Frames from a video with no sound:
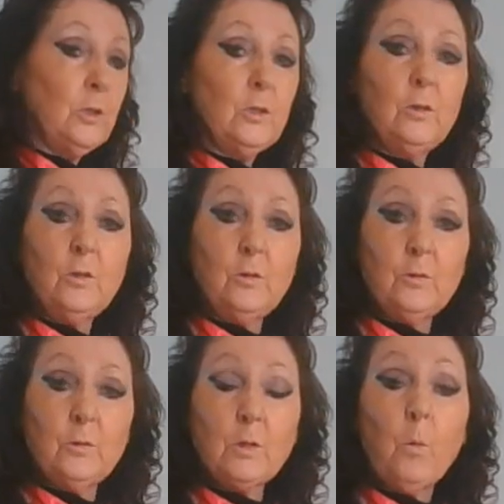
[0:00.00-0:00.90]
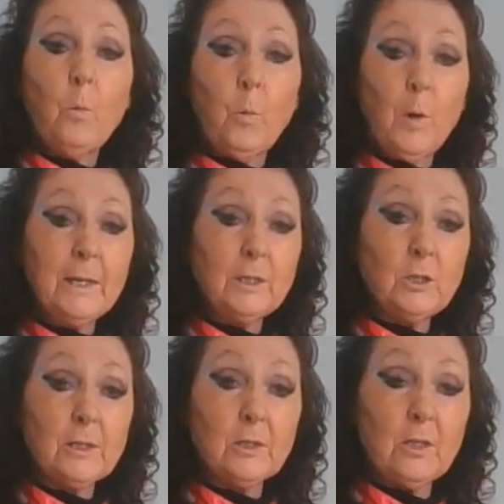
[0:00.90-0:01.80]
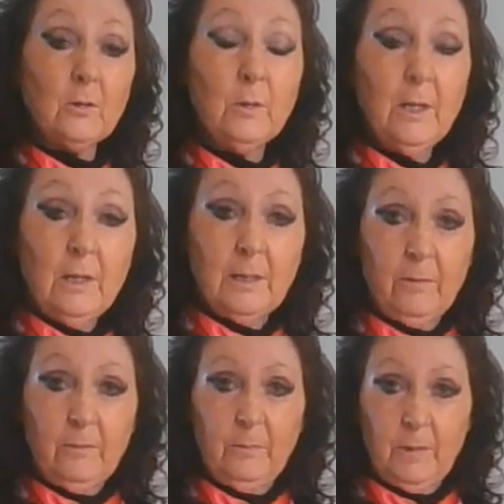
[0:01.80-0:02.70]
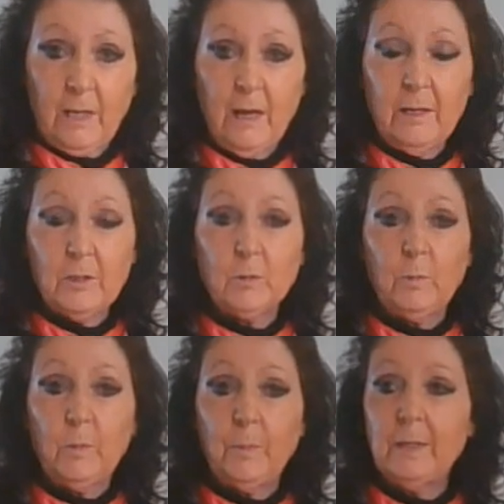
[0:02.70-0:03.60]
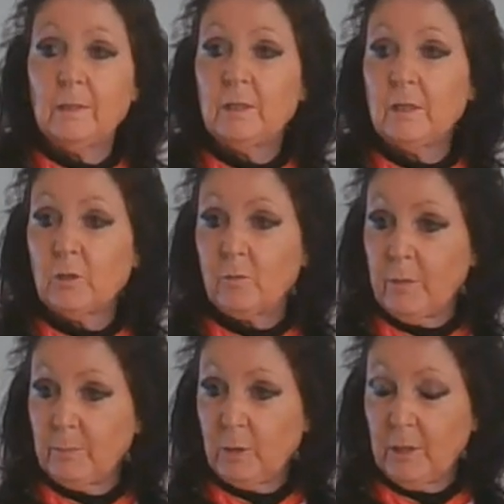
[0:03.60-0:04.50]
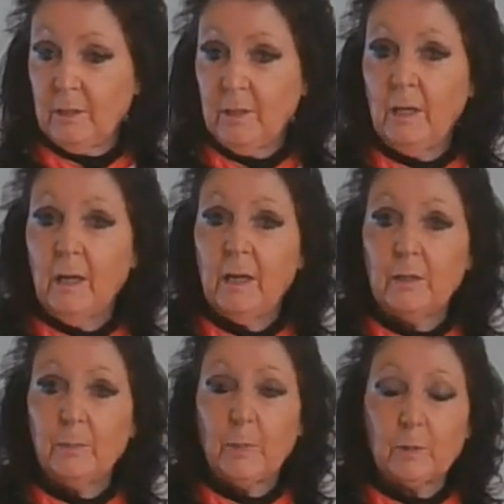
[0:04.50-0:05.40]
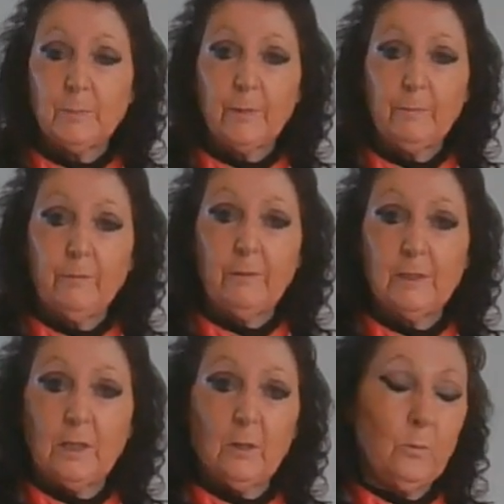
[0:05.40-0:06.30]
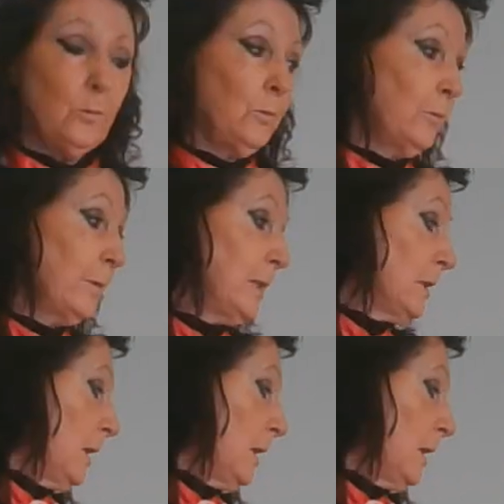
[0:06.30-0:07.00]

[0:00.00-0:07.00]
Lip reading: to use white gesso. Now, the colours will be in the description at the bottom of the video. All right,